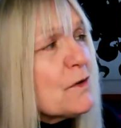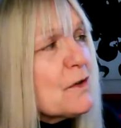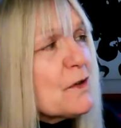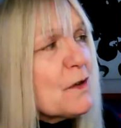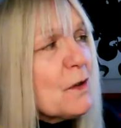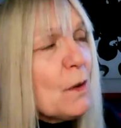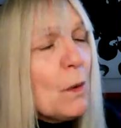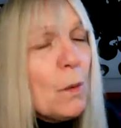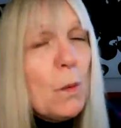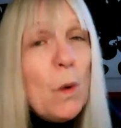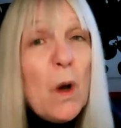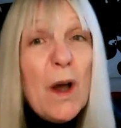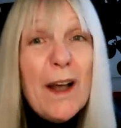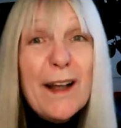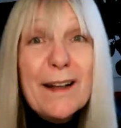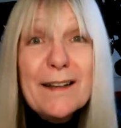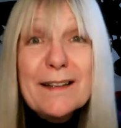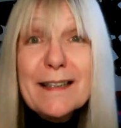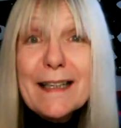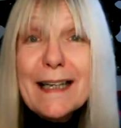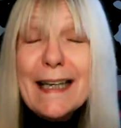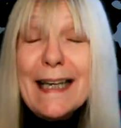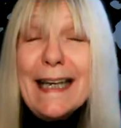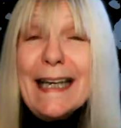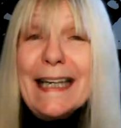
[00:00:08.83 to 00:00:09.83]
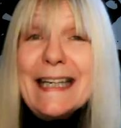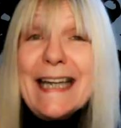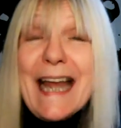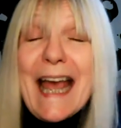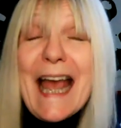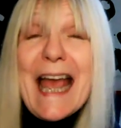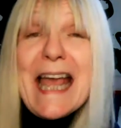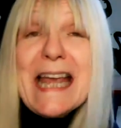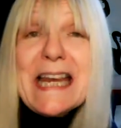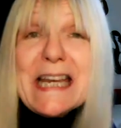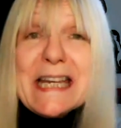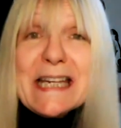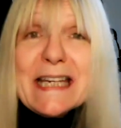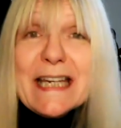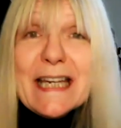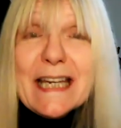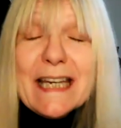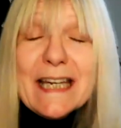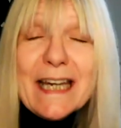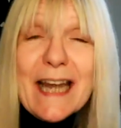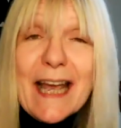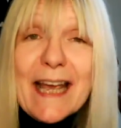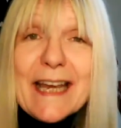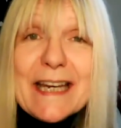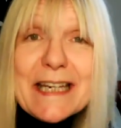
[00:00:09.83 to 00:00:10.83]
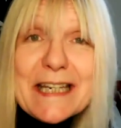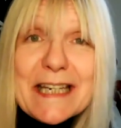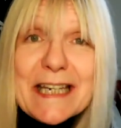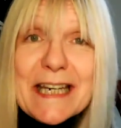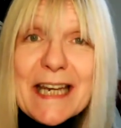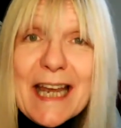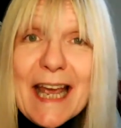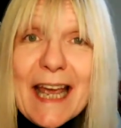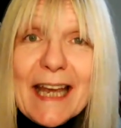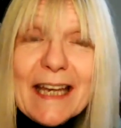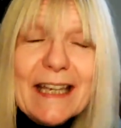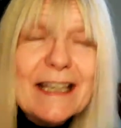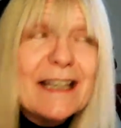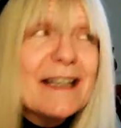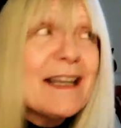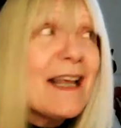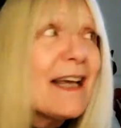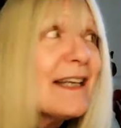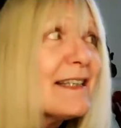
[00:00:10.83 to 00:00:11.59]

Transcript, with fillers: Oscar Wilde in 1888.